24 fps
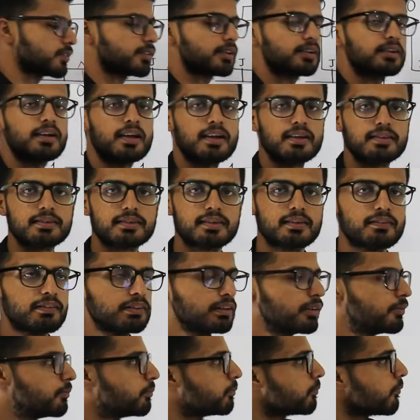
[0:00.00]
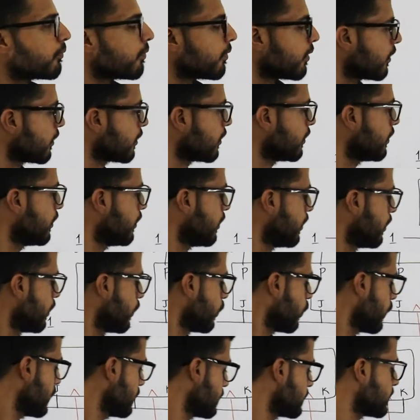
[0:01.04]
signal is given.
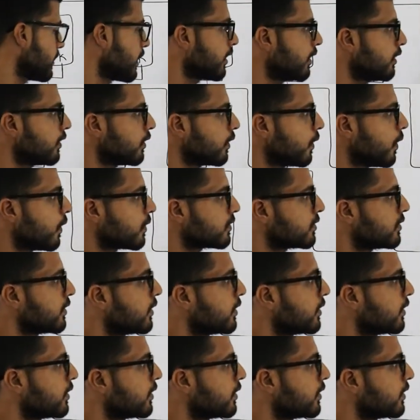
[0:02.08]
When second clock